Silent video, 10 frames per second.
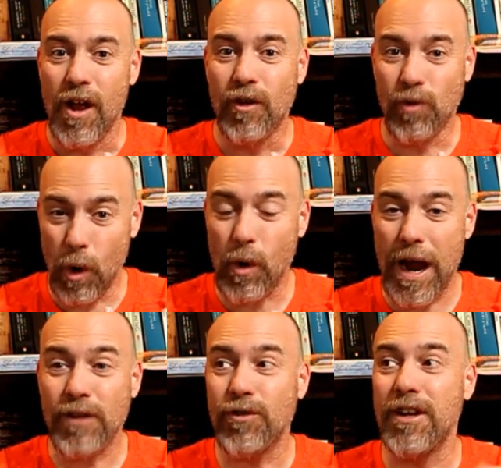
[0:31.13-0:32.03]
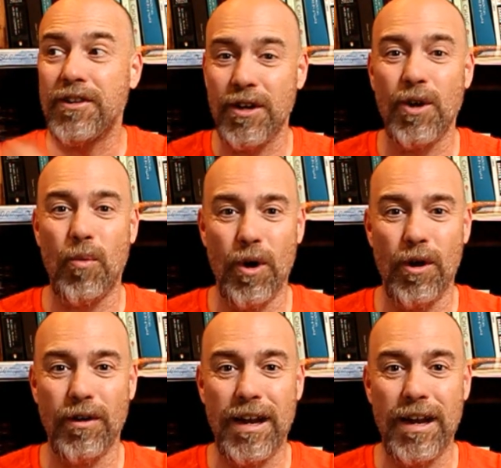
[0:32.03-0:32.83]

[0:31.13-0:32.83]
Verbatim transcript: Zoroastrians in the world,